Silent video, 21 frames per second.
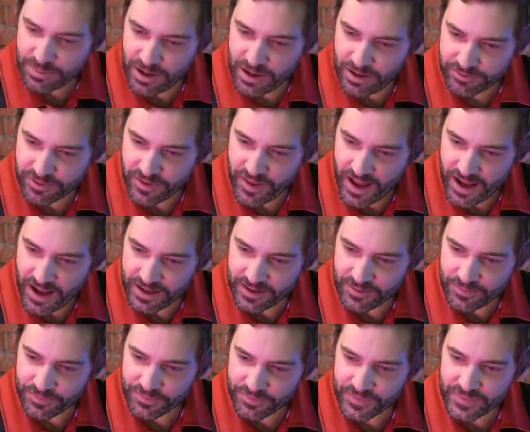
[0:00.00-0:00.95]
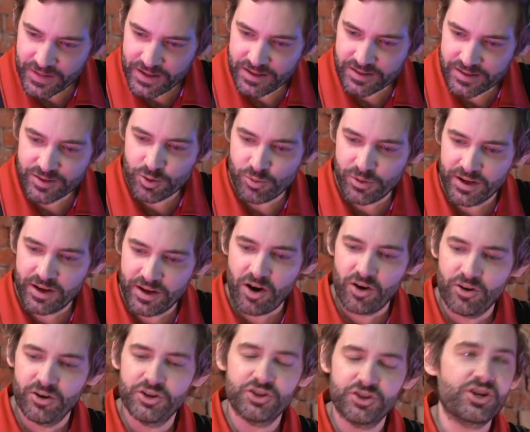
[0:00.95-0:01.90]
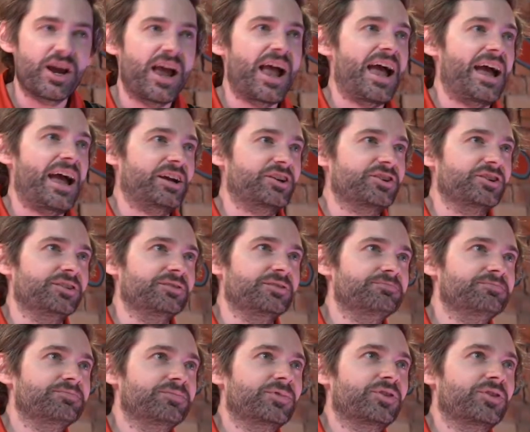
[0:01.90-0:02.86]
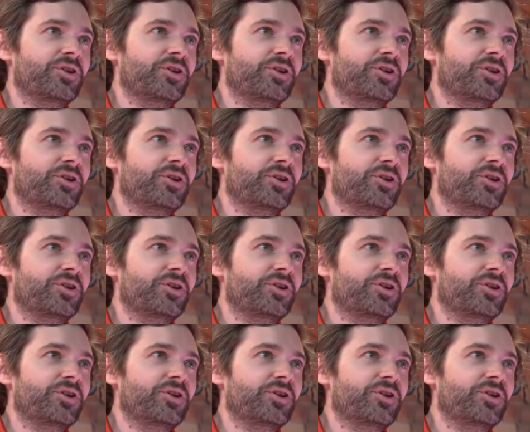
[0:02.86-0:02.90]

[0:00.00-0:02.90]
the step after that is to encourage action.